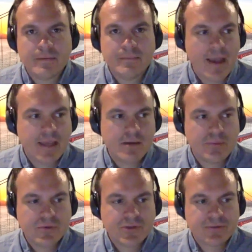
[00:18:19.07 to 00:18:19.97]
Maggie and
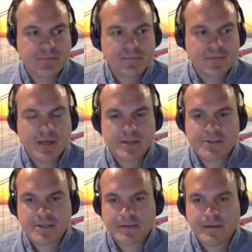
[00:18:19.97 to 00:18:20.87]
Bruce, any
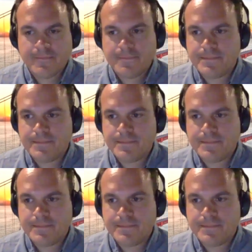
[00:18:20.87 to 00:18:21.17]
insight there?